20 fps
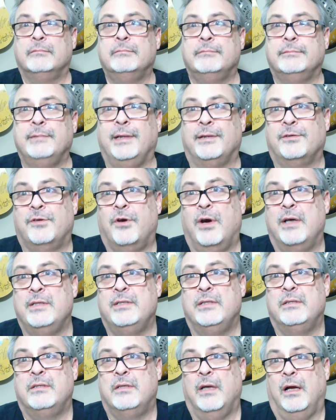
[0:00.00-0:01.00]
is
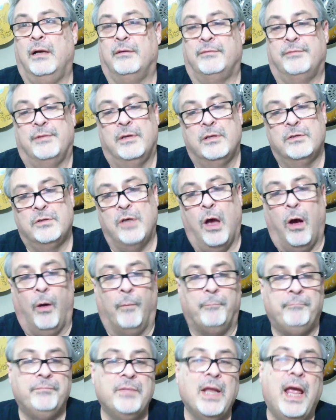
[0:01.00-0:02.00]
crazy stuff.
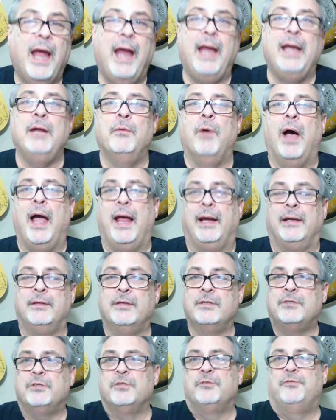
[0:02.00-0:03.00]
So anyway,
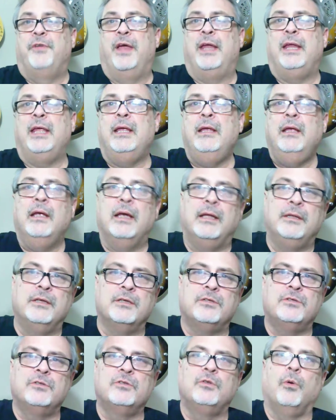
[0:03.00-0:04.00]
this is Vinny, and
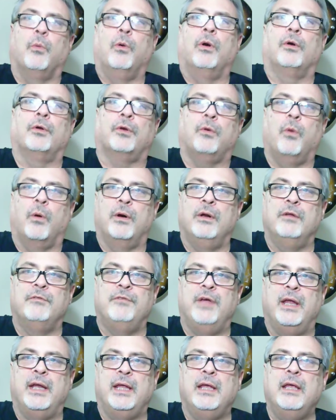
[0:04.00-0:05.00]
this is The World According to
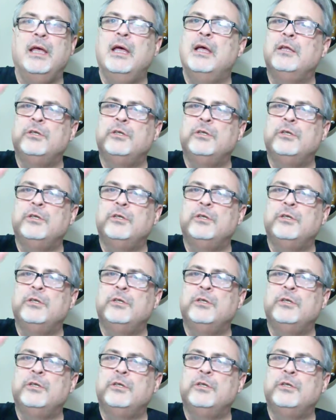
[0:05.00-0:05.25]
Vinny.